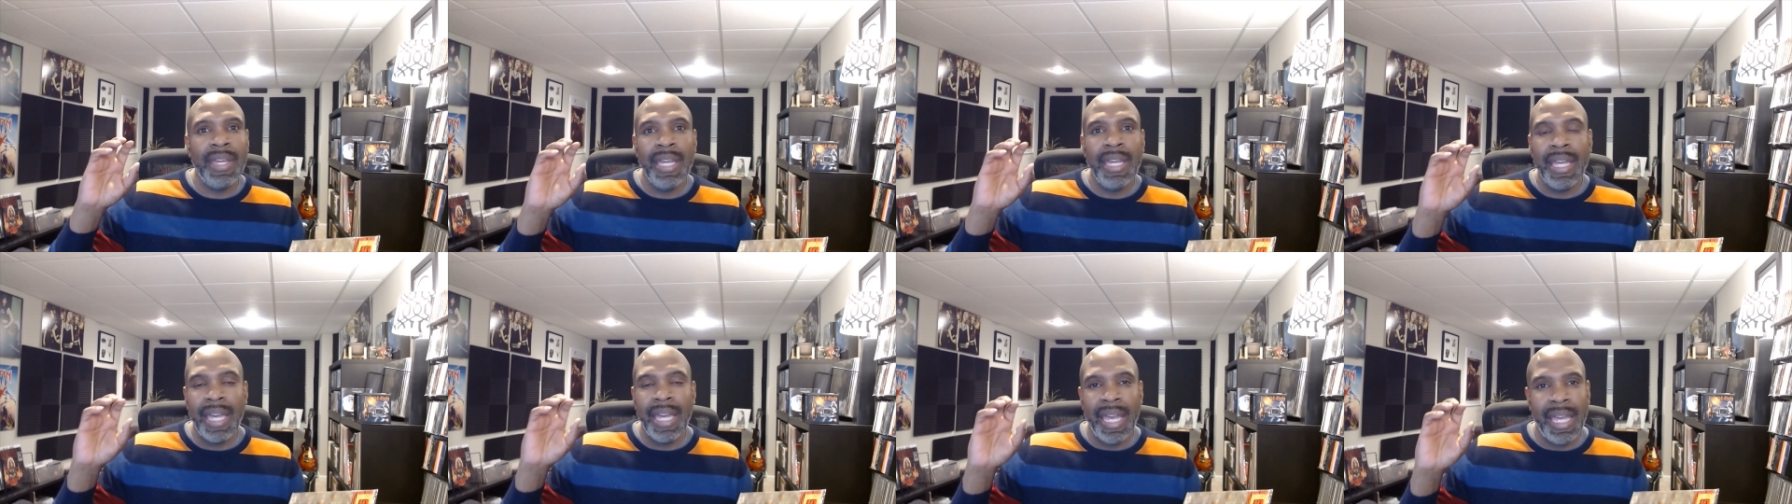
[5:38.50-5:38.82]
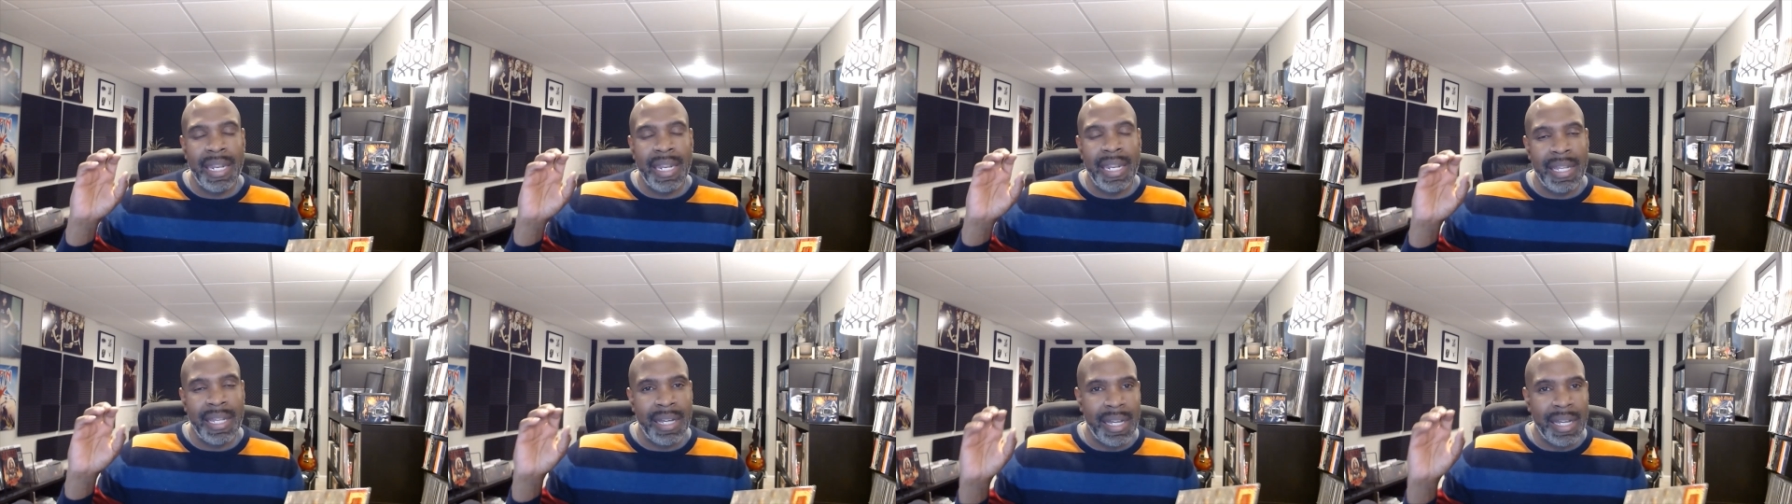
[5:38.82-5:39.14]

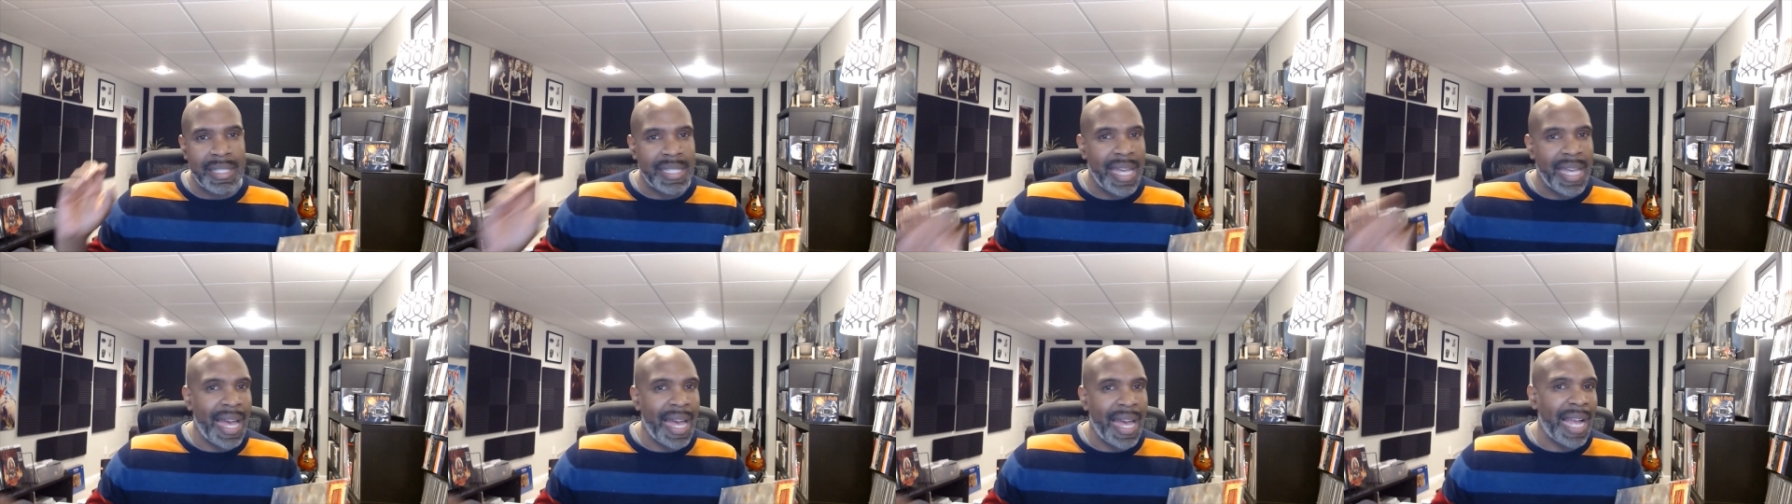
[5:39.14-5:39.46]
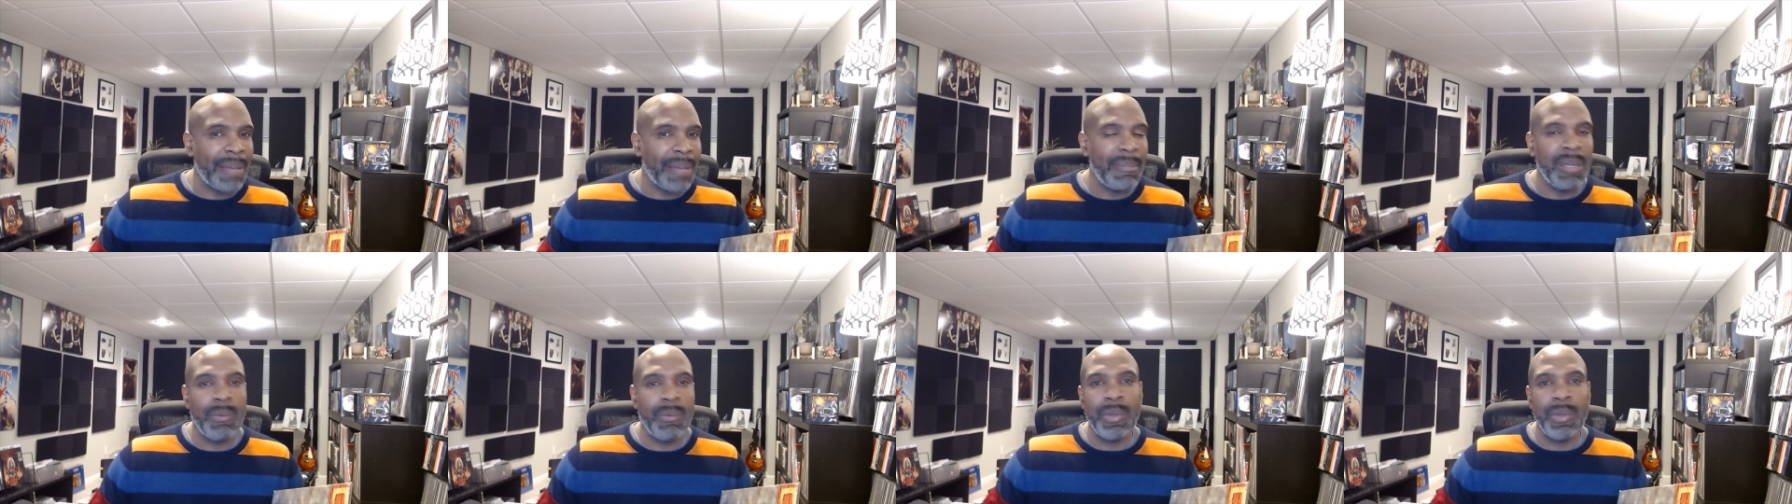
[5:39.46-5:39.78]
and uh, Attack
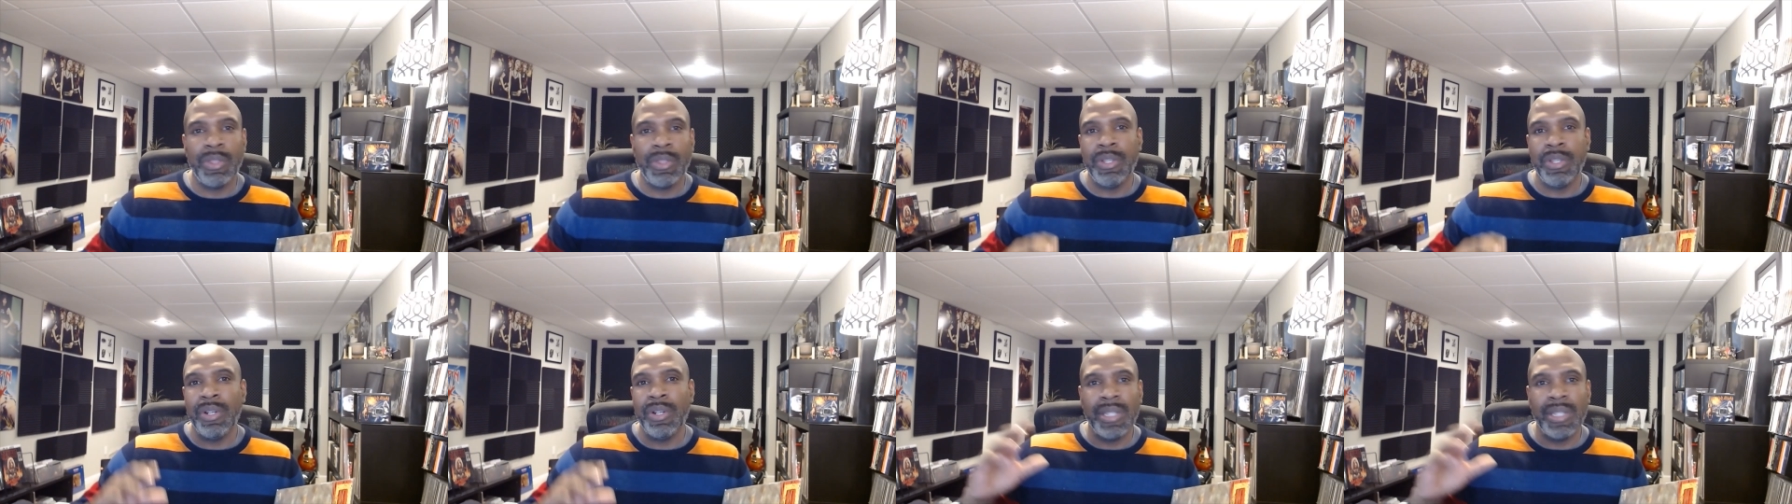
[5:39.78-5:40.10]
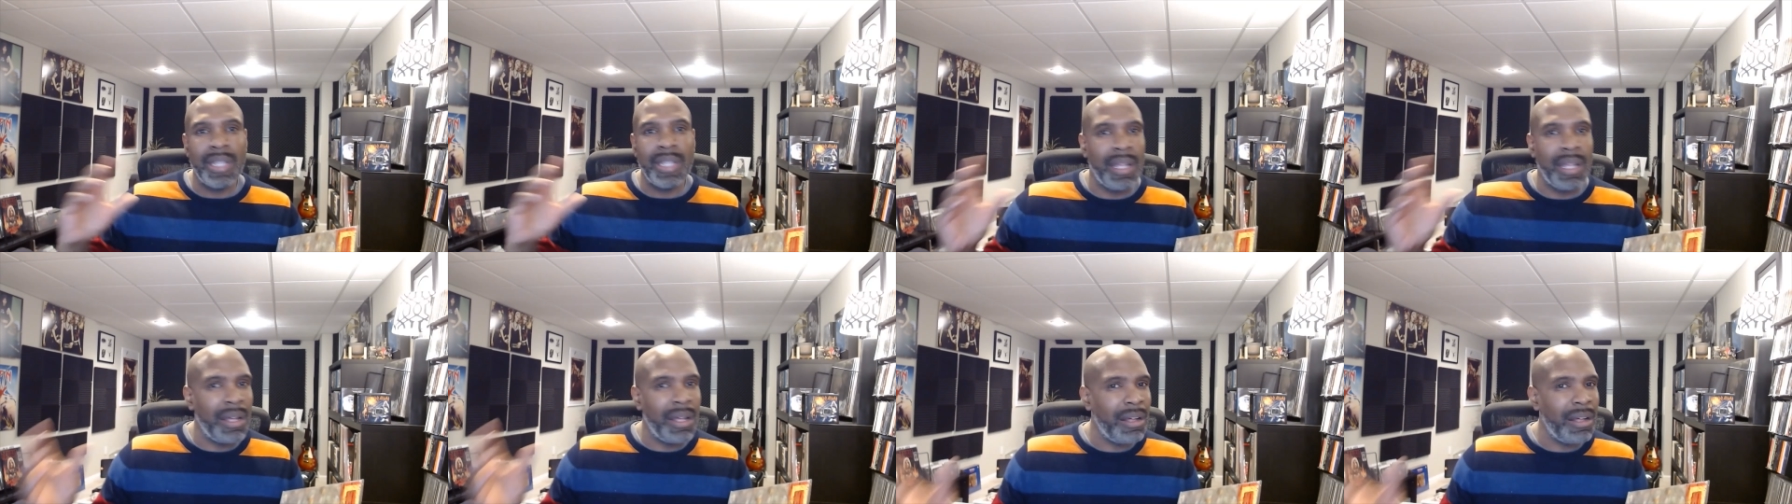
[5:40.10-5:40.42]
Me With Your
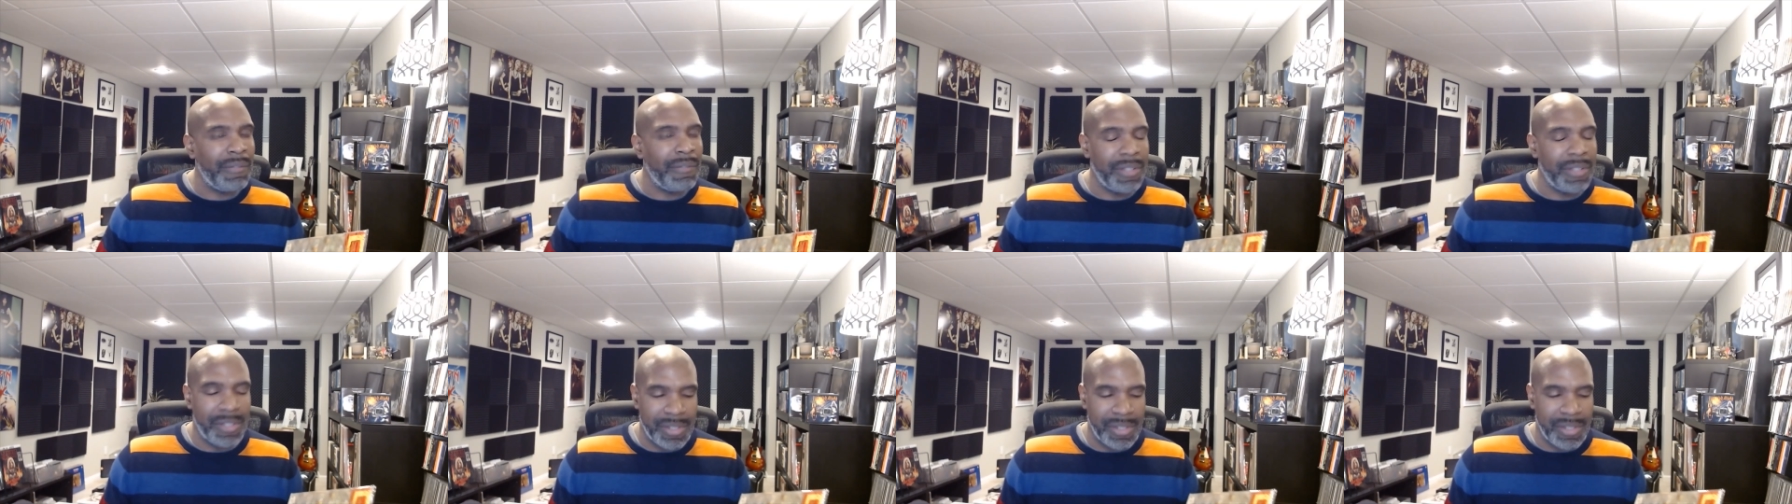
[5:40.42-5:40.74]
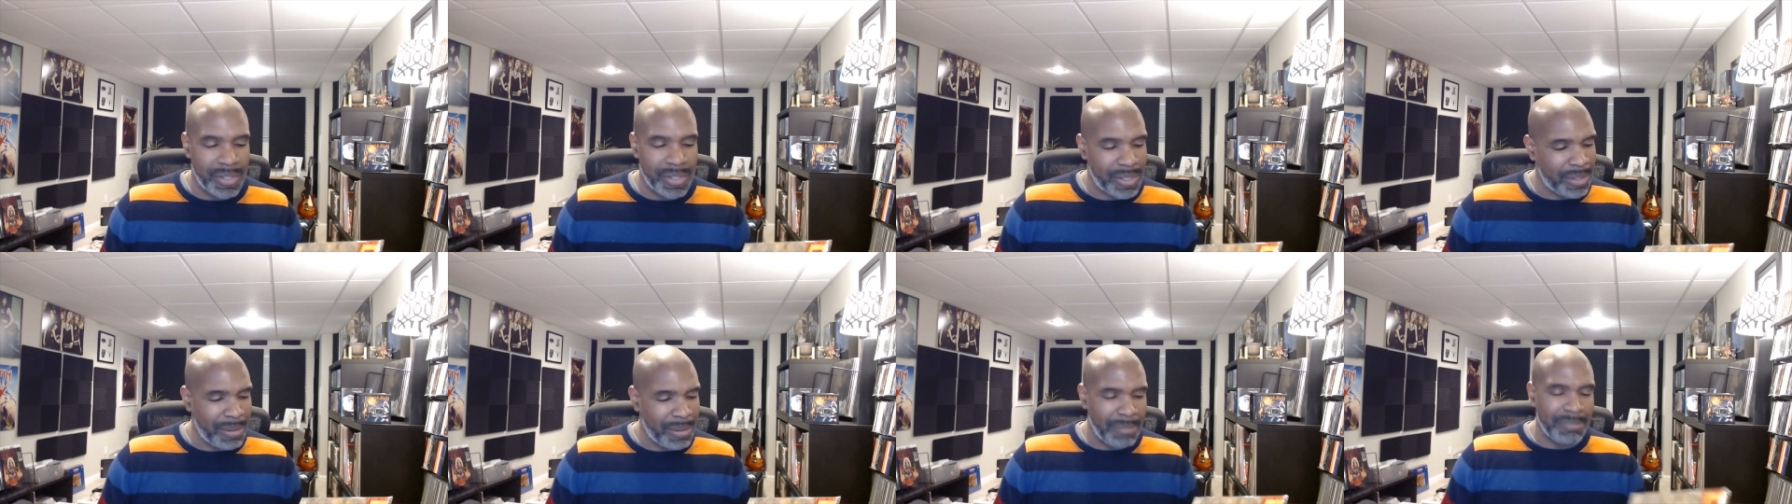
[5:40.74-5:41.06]
Love and
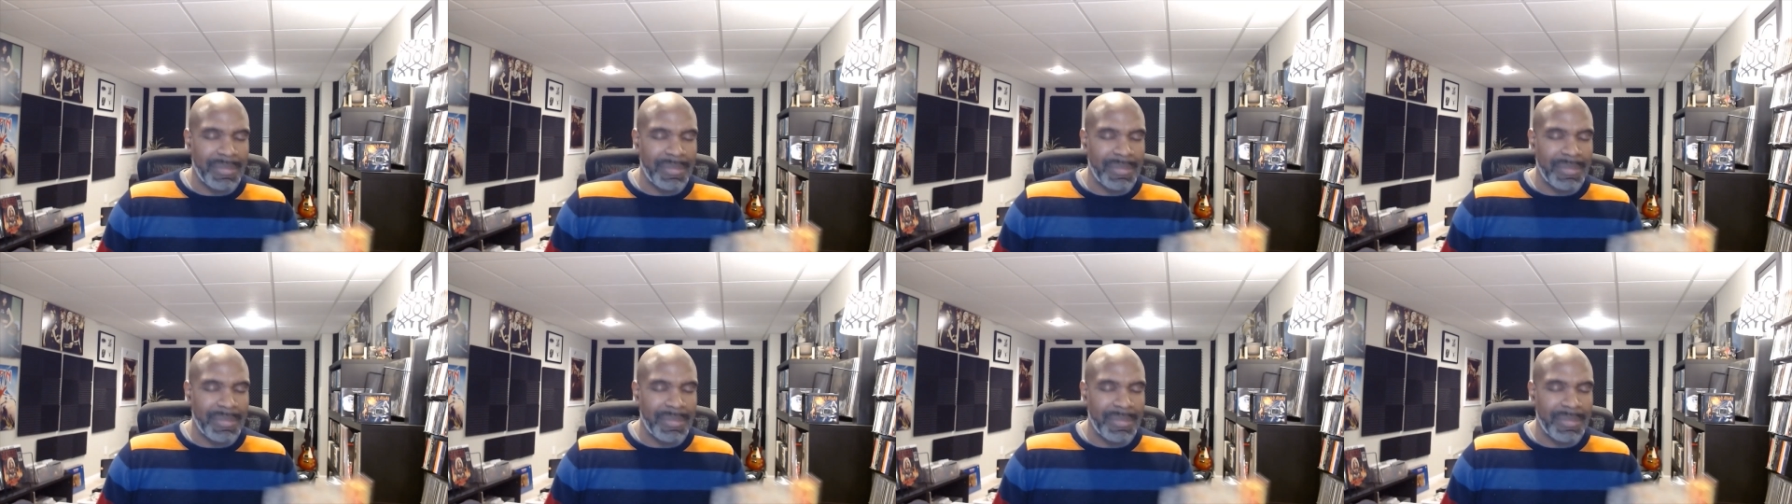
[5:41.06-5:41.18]
just